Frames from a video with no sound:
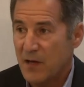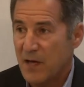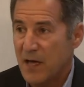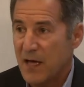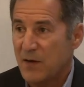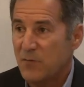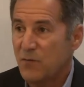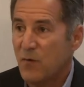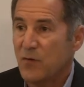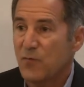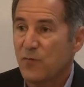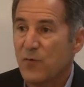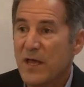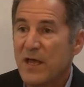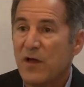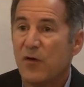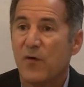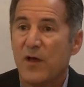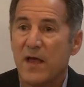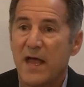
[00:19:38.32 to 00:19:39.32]
And what we
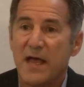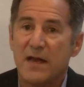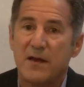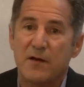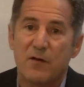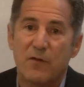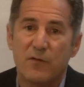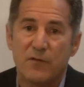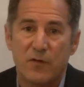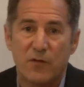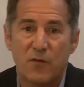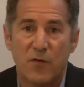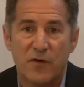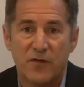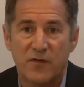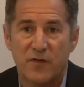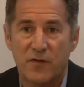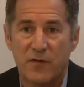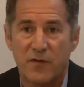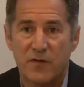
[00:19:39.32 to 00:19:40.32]
created over the
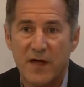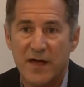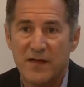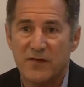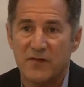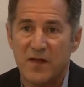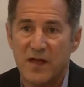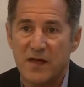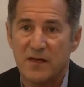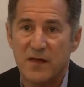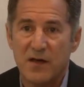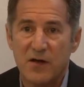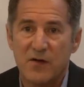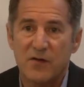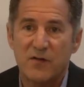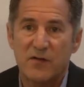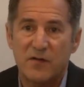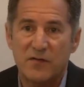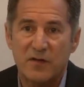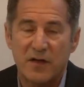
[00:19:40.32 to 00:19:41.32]
course of the last 10
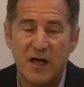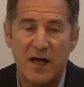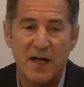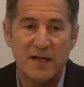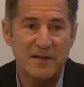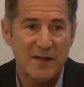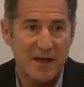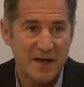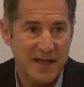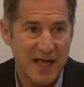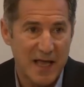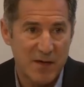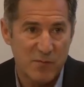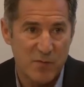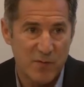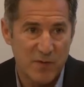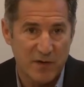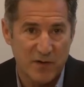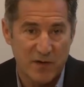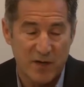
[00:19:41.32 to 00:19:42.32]
years is a content
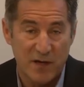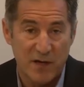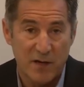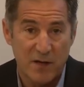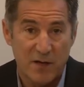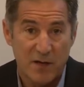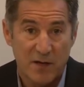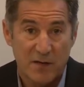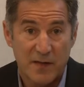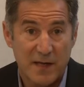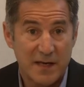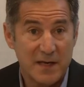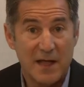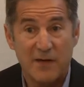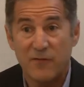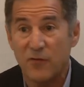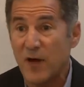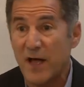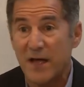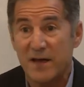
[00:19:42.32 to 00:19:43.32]
capability that
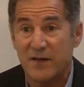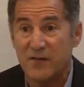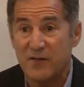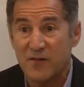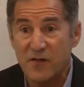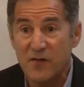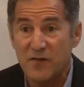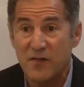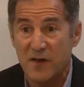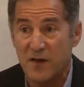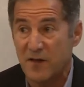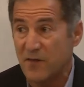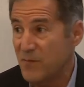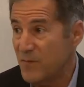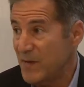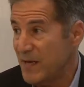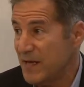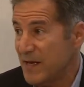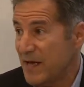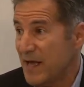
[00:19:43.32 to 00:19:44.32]
never had existed in the
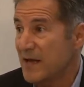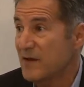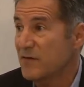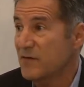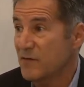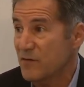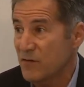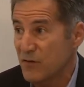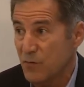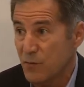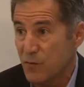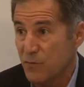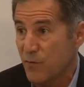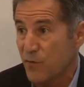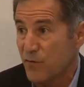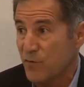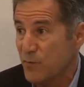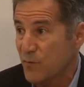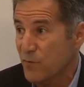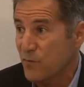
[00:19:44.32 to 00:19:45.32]
media agency
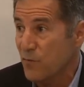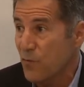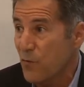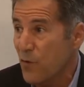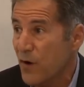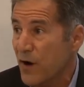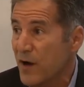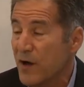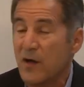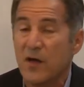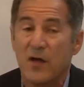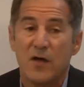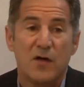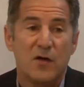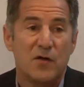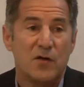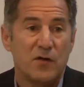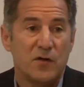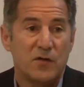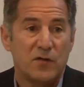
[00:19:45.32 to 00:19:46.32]
universe before,
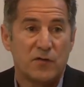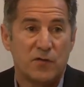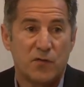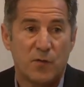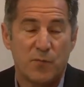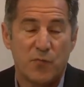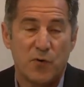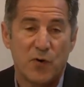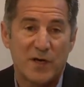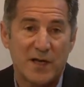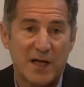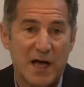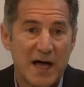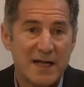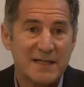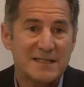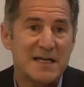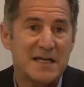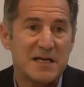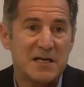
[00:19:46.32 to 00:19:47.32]
to put
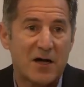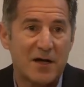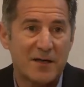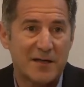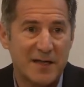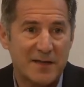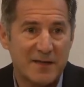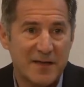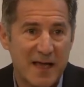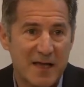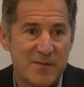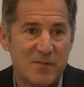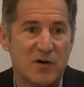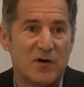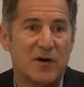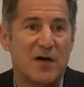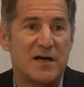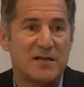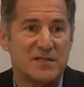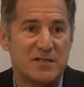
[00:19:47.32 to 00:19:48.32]
content on the
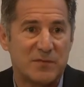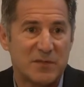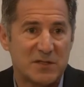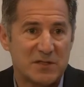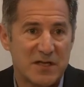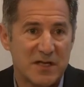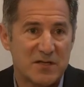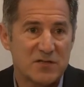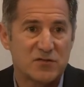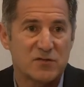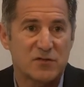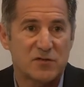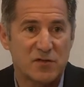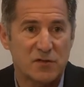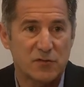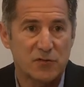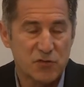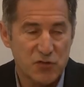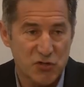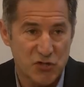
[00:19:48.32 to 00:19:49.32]
table as a potential
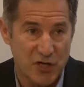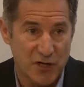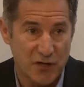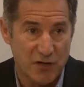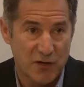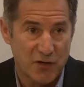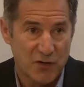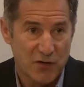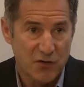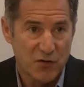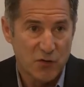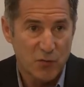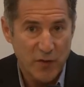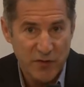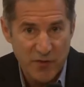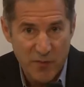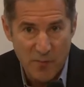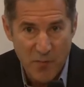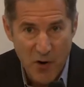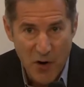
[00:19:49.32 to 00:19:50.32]
solution to what
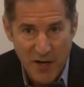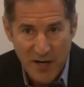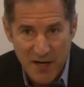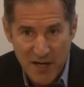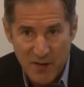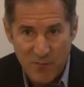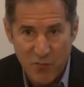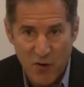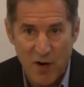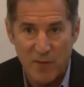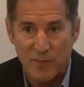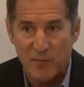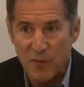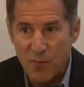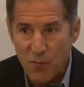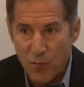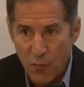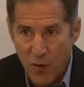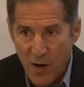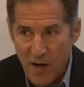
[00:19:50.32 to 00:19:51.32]
the marketing
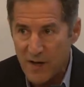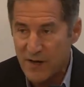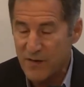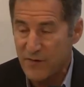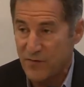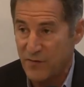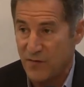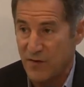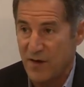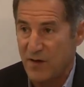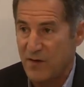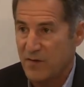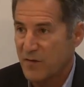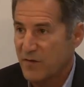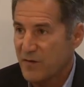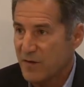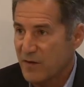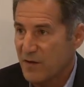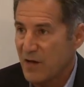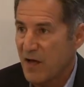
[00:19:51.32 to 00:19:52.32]
problem was that
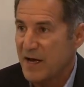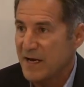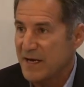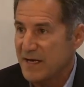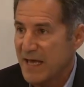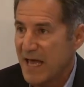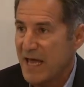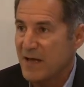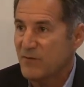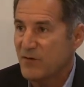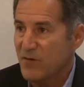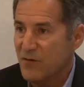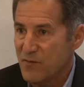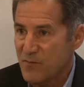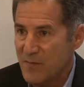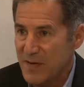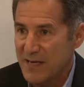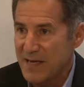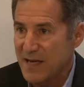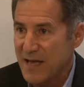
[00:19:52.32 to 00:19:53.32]
the client came to the
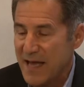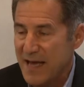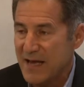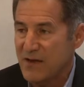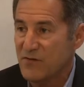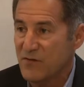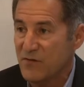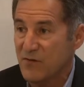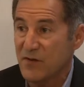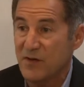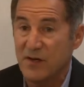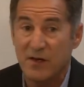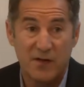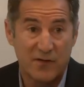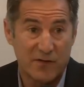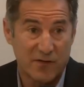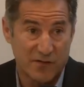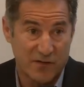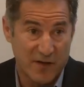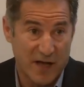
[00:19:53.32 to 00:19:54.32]
media agency
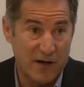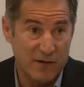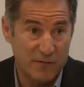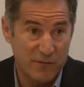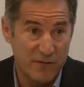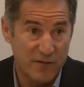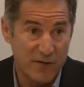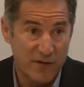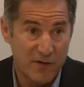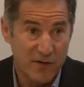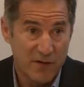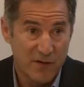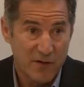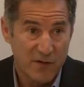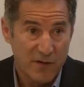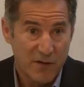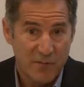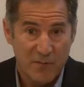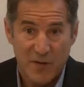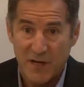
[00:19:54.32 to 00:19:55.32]
to solve.
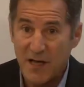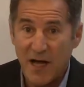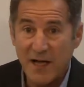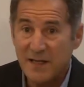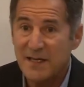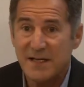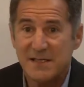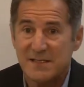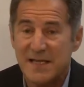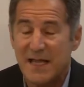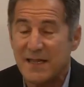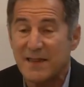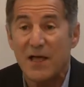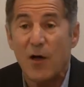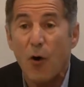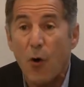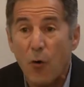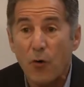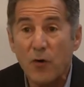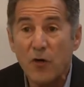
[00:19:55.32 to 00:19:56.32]
But content's not the
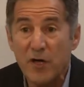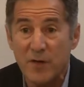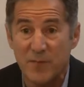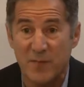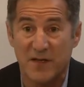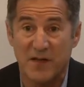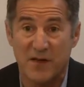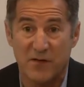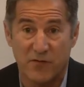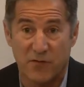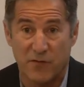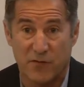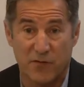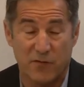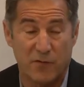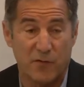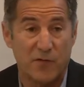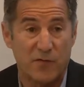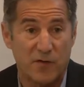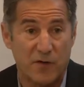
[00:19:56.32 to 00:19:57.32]
only potential
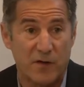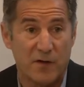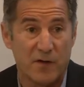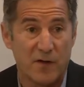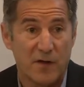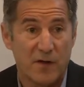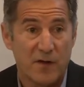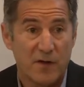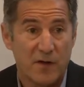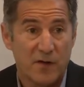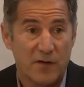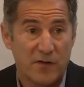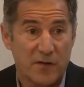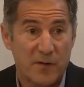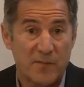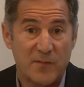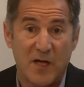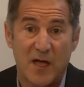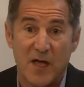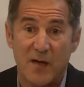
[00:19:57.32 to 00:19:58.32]
solution.
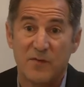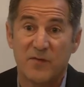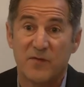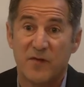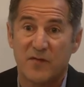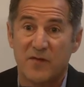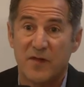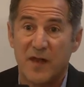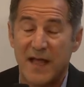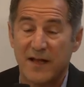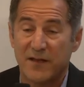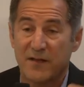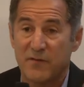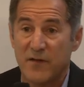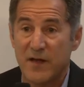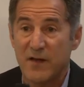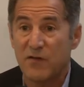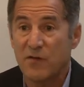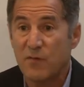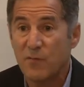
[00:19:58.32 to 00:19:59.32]
Sometimes it's an
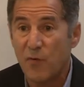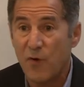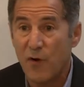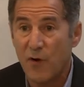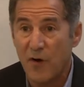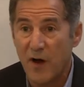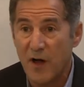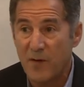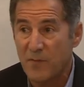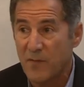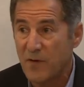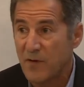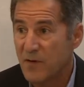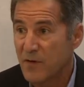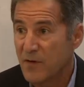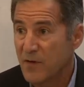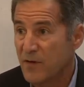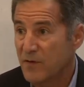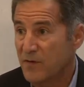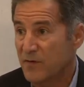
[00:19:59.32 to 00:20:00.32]
activation program.
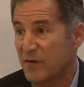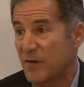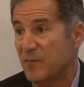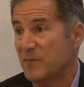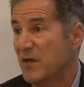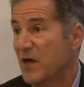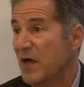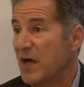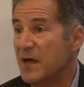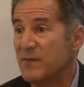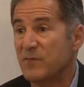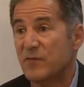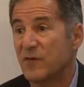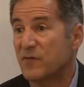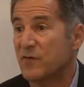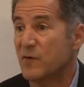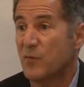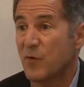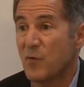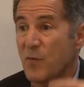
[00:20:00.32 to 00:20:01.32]
Sometimes
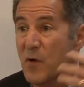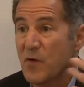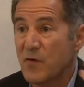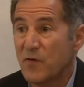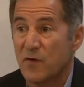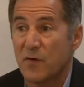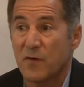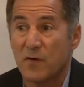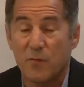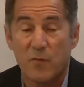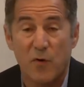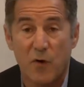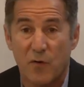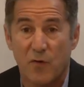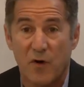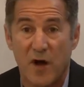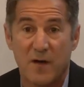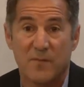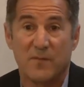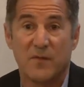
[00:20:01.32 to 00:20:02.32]
it's a promotional
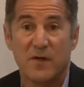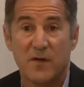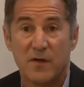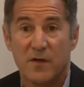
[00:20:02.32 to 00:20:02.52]
program.